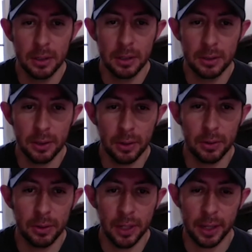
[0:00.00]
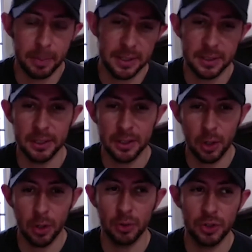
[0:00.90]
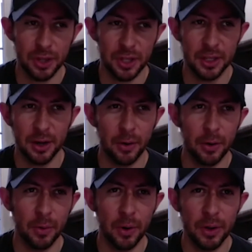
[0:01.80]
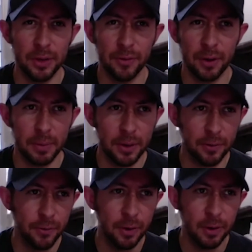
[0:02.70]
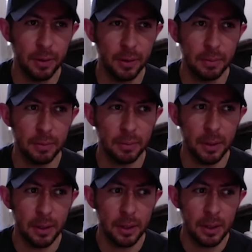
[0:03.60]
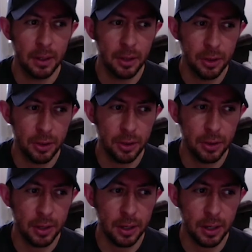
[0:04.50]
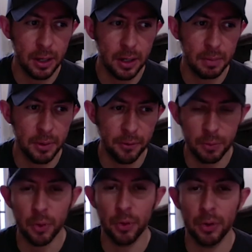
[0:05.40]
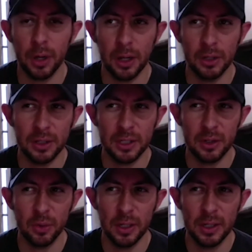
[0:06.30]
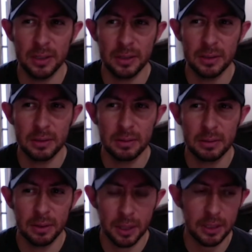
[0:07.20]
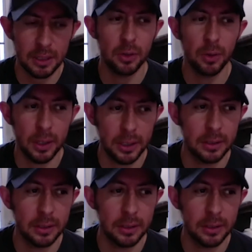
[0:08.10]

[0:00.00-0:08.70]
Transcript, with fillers: So, like my son's coach, I think they're where are they from? They're from um, they're from your, uh, New Orleans. I guess New Orleans.